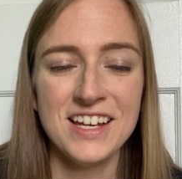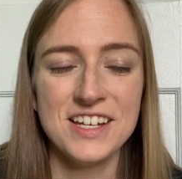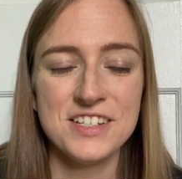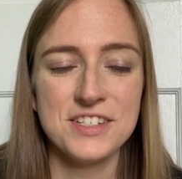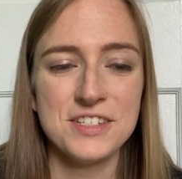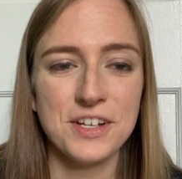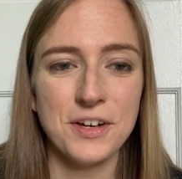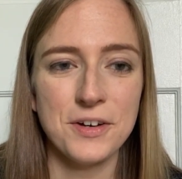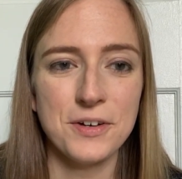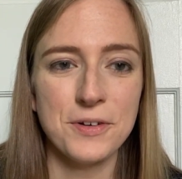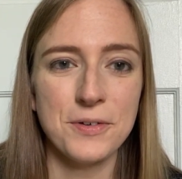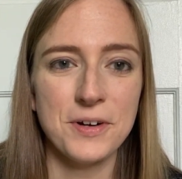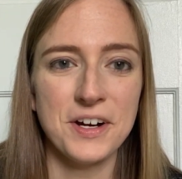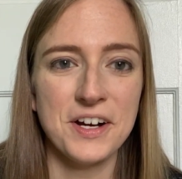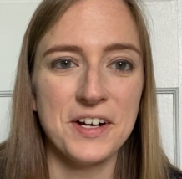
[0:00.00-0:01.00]

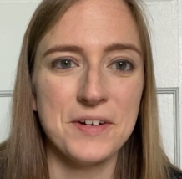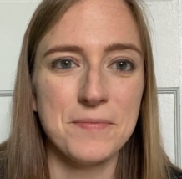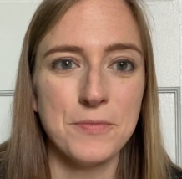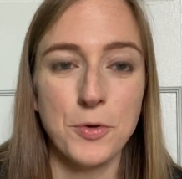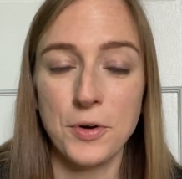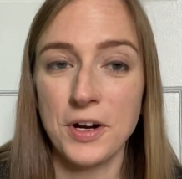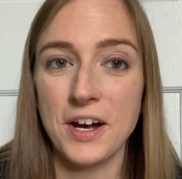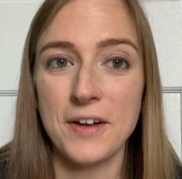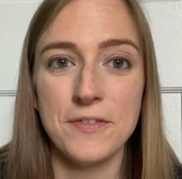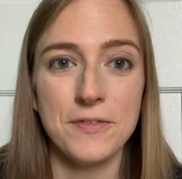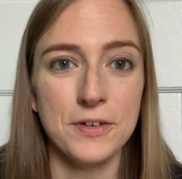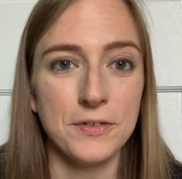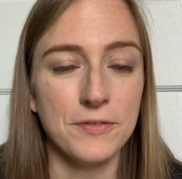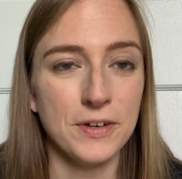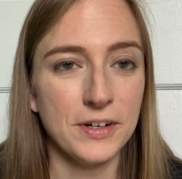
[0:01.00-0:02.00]
So, or I
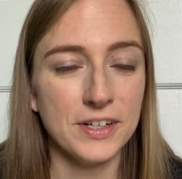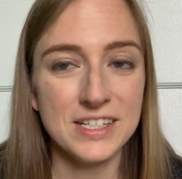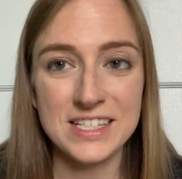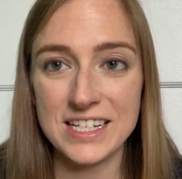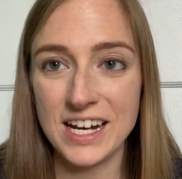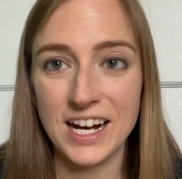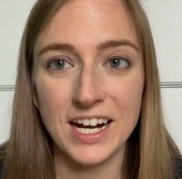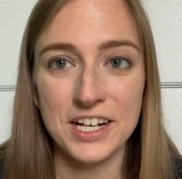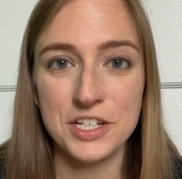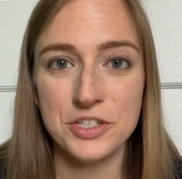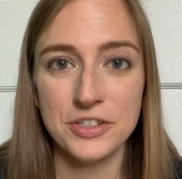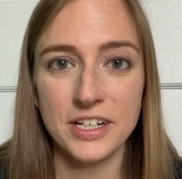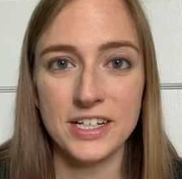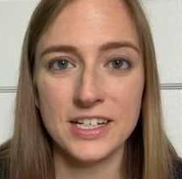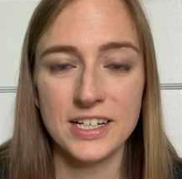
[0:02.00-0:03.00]
feel very
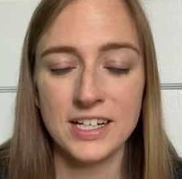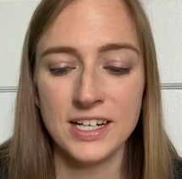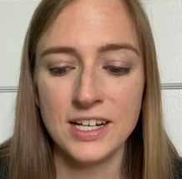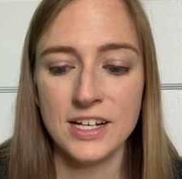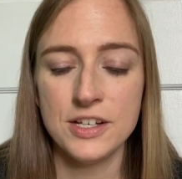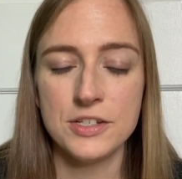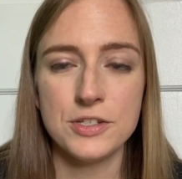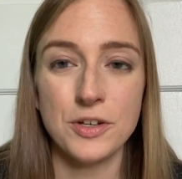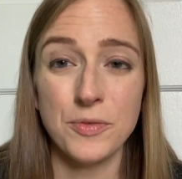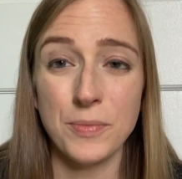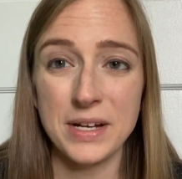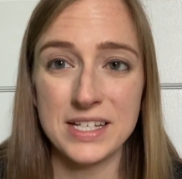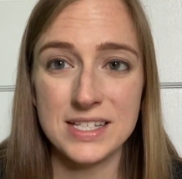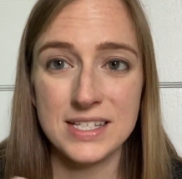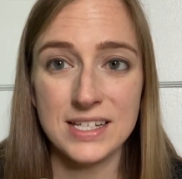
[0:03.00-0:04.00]
dehydrated. So
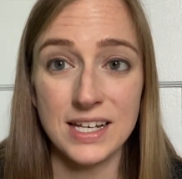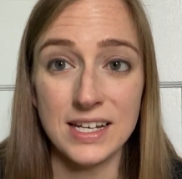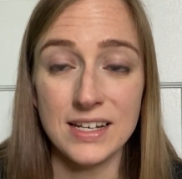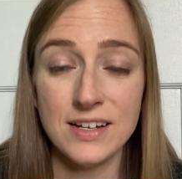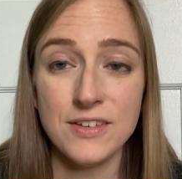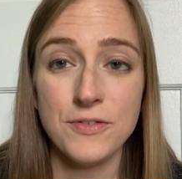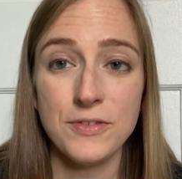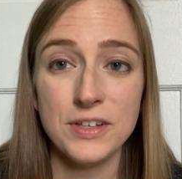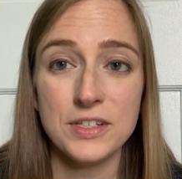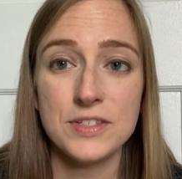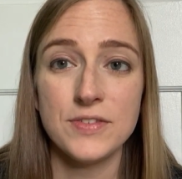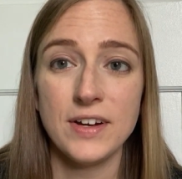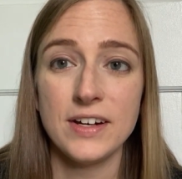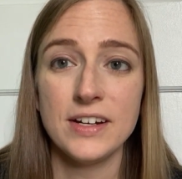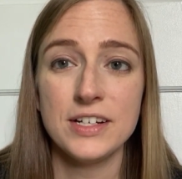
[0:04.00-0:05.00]
my skin feels
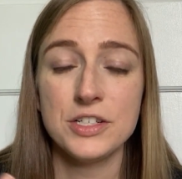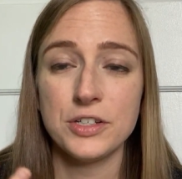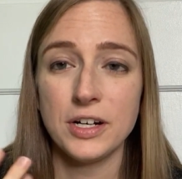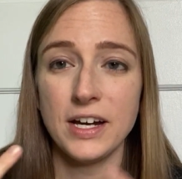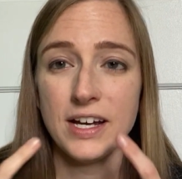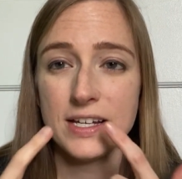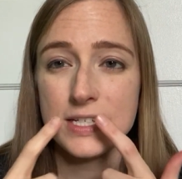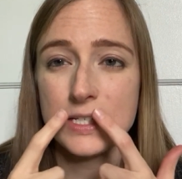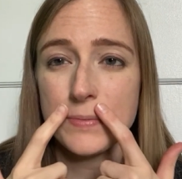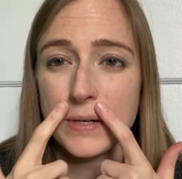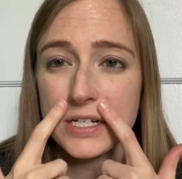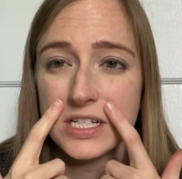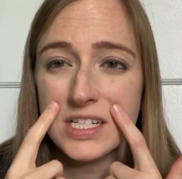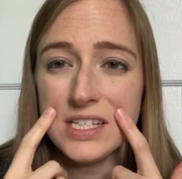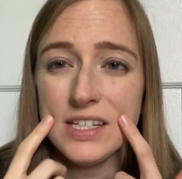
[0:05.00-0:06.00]
very dry,
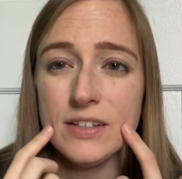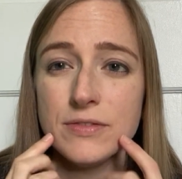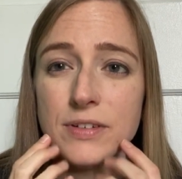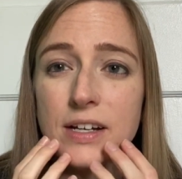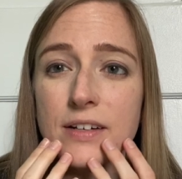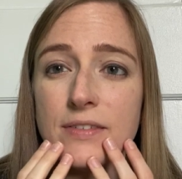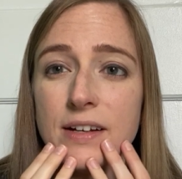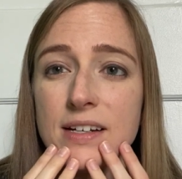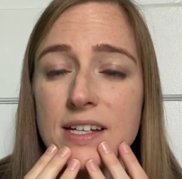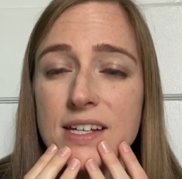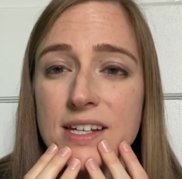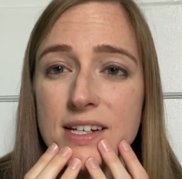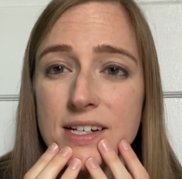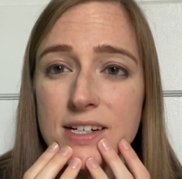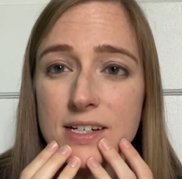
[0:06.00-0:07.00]
especially like right around
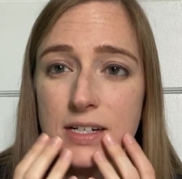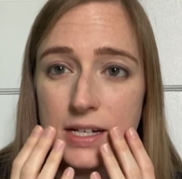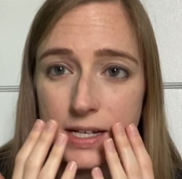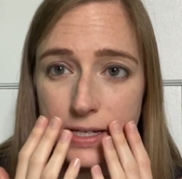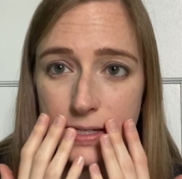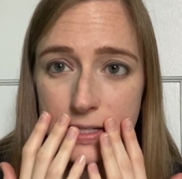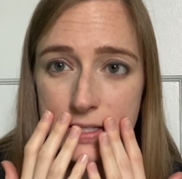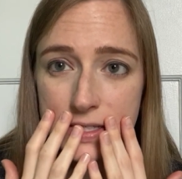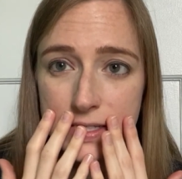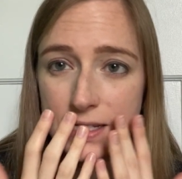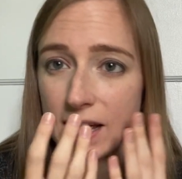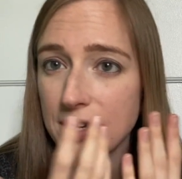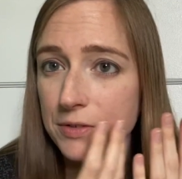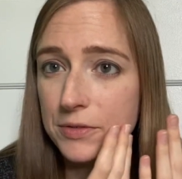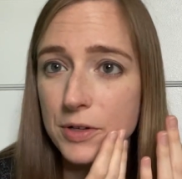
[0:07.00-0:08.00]
here. It's,
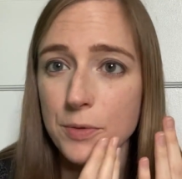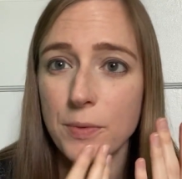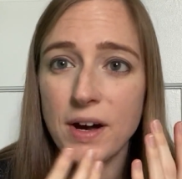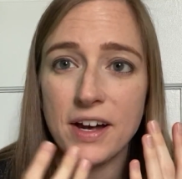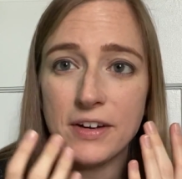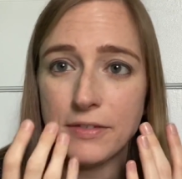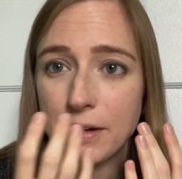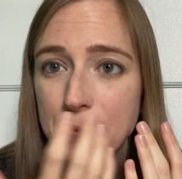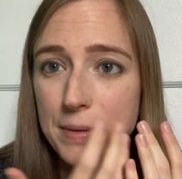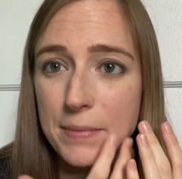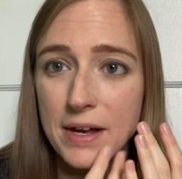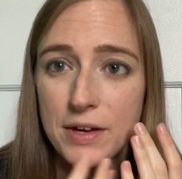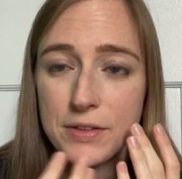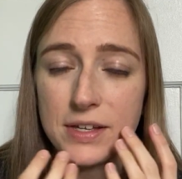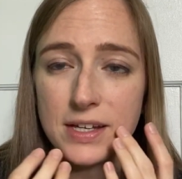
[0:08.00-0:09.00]
I don't know why around my
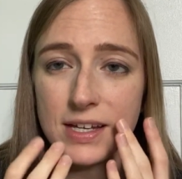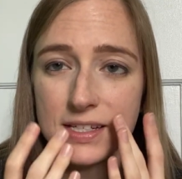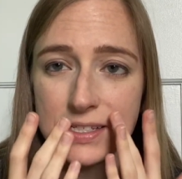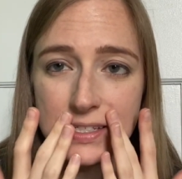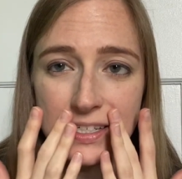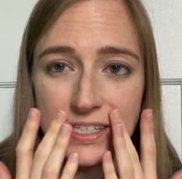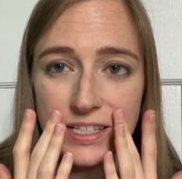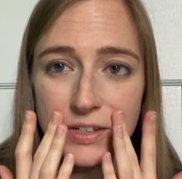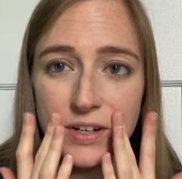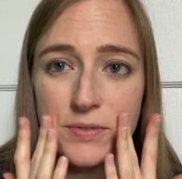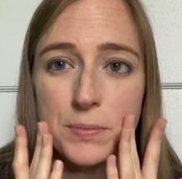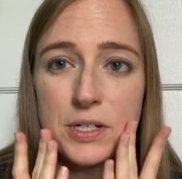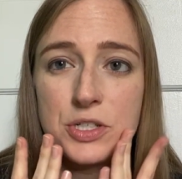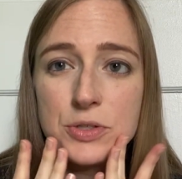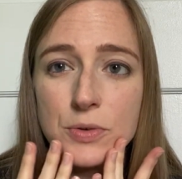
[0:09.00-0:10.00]
mouth, I guess, because I don't have
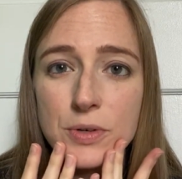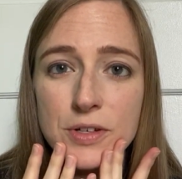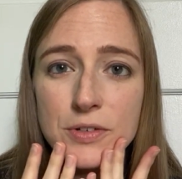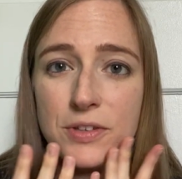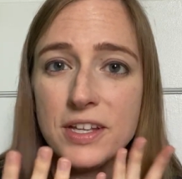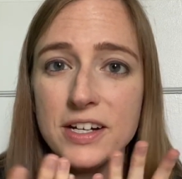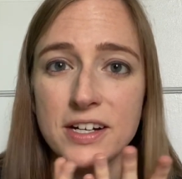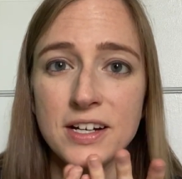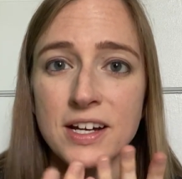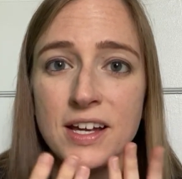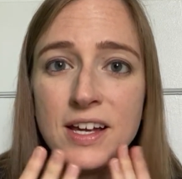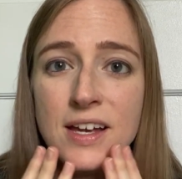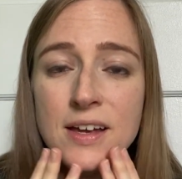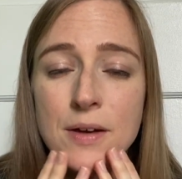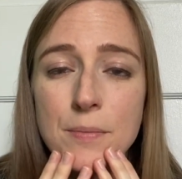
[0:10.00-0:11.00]
much oil there,
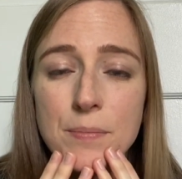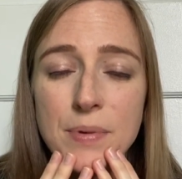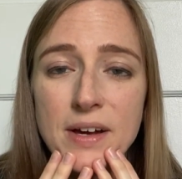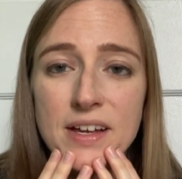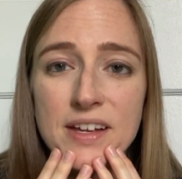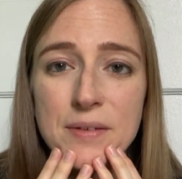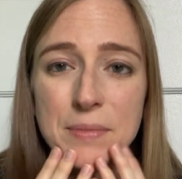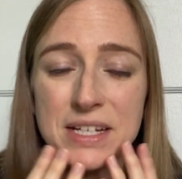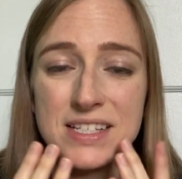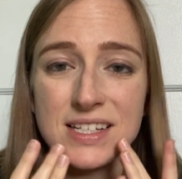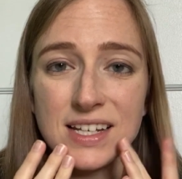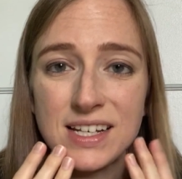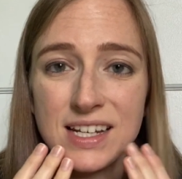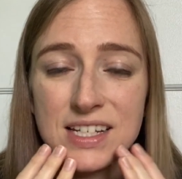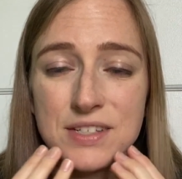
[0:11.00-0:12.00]
but my
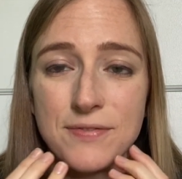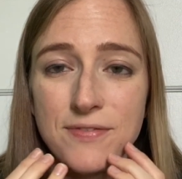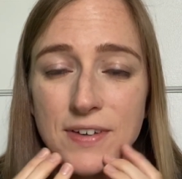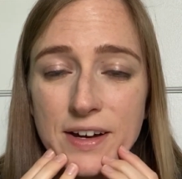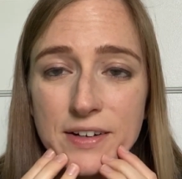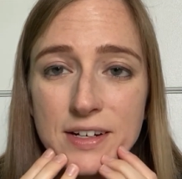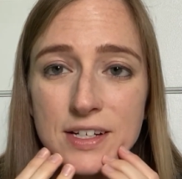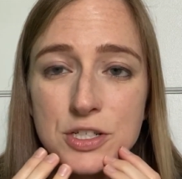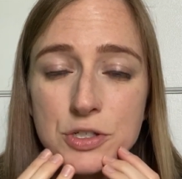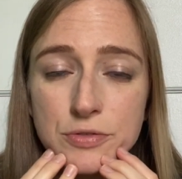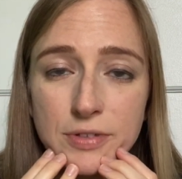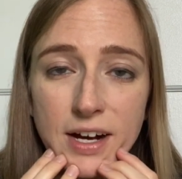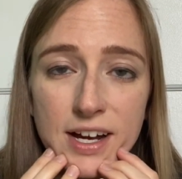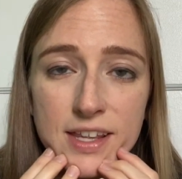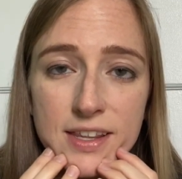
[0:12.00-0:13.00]
skin gets very
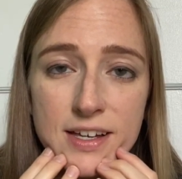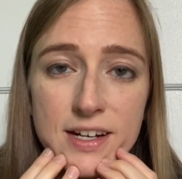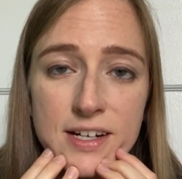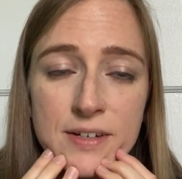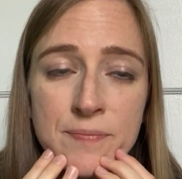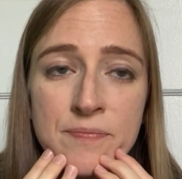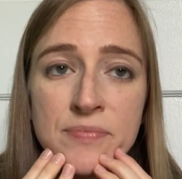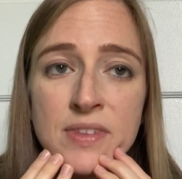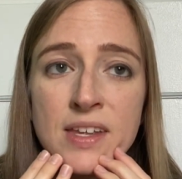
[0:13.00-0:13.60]
dry there.